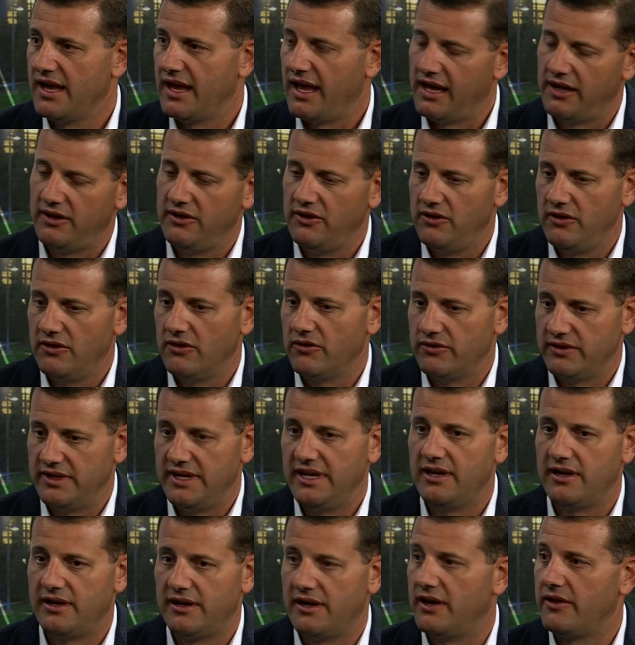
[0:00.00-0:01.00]
And you don't
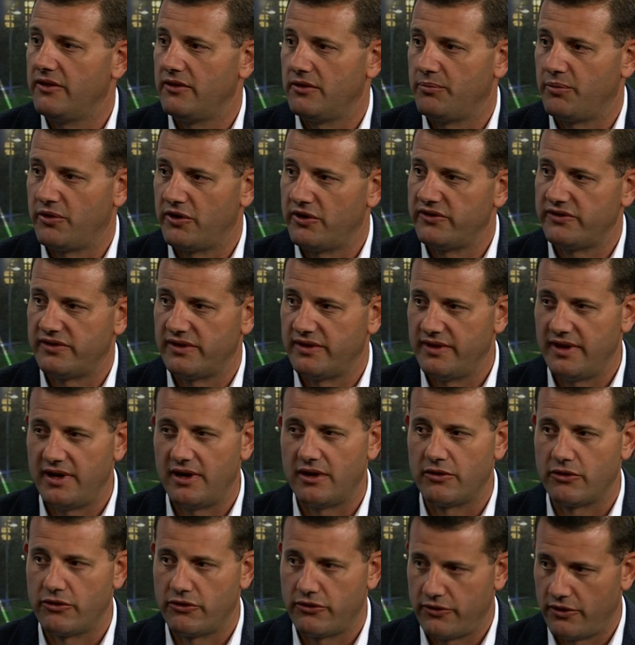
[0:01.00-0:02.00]
need another person
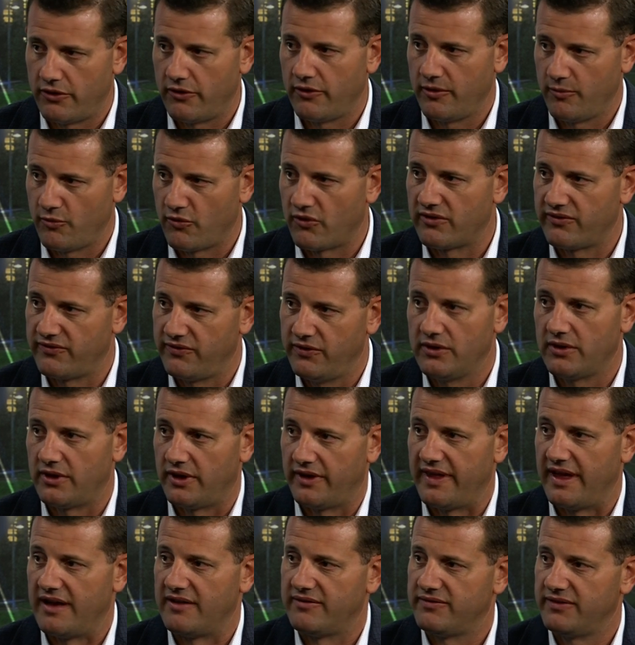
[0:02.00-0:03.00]
there throwing more fuel
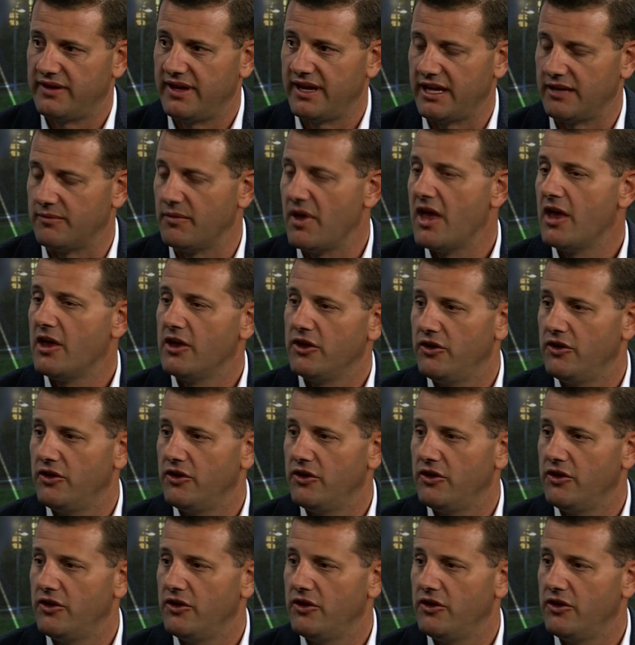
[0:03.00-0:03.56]
on that flame.